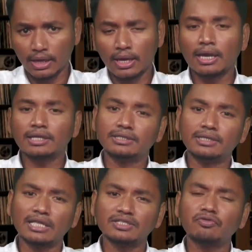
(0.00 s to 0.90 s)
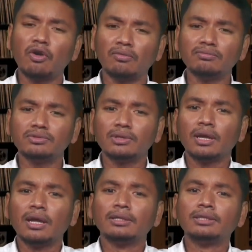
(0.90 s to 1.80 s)
It transforms
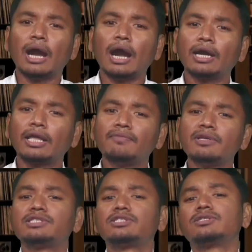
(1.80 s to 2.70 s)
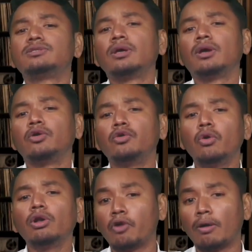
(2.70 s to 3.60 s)
the archivist's
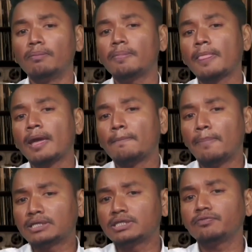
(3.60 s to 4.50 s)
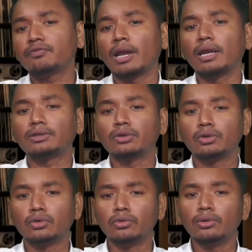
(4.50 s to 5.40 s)
role from passive collector
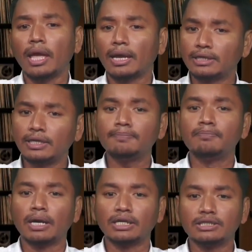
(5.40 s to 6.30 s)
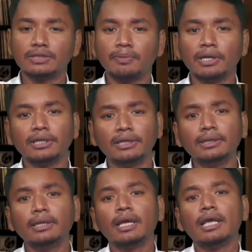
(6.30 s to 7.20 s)
to active participant in
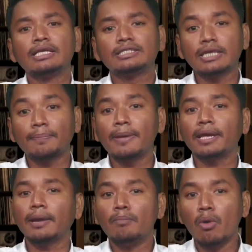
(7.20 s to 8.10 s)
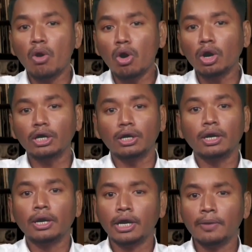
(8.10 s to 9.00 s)
shaping a more
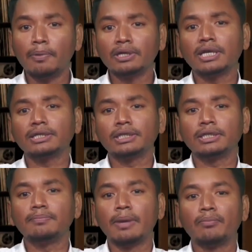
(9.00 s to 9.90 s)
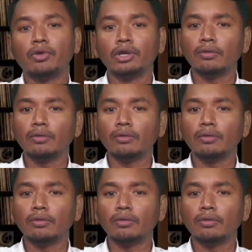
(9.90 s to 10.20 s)
representative memory of